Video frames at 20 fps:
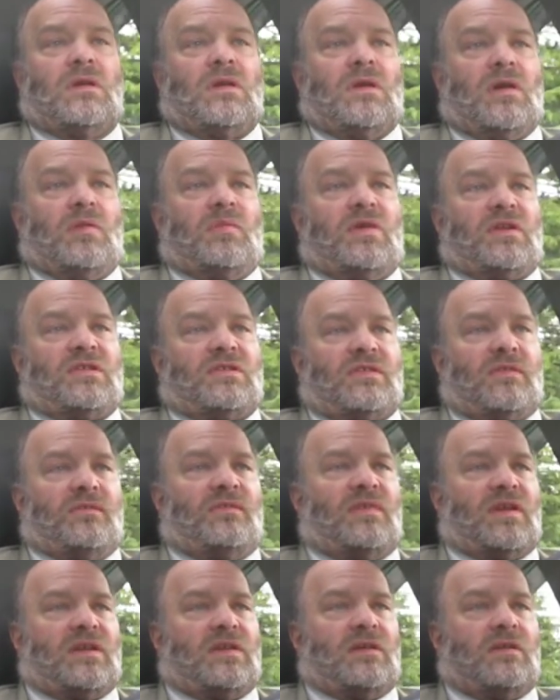a bunch of
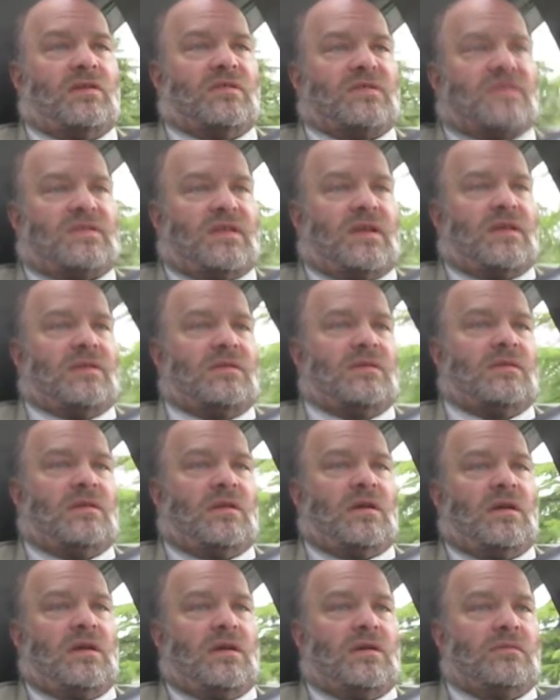videos that
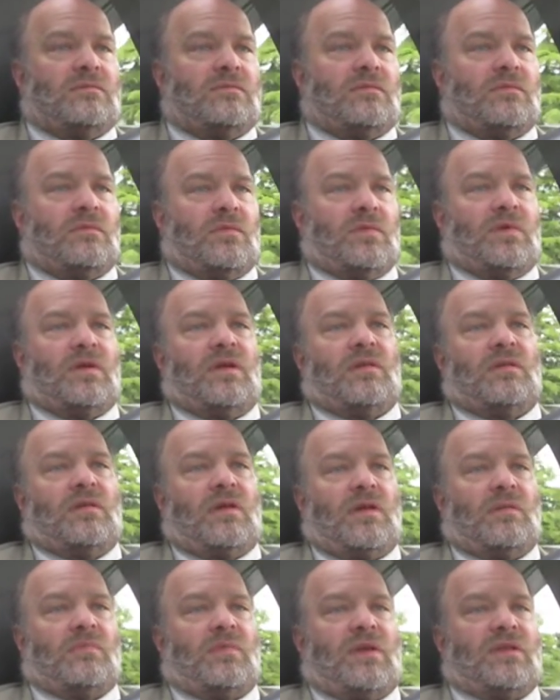were
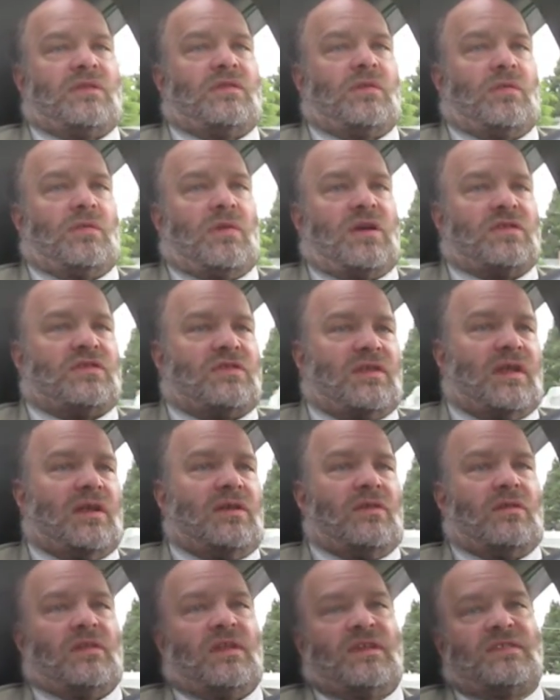on my to watch
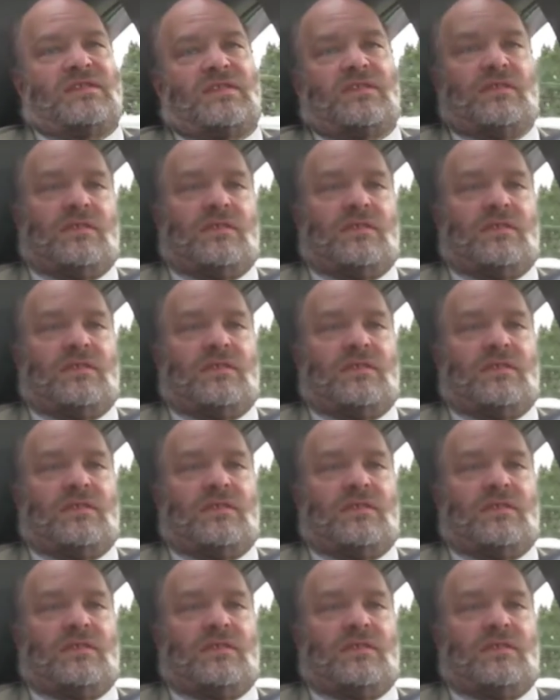later list.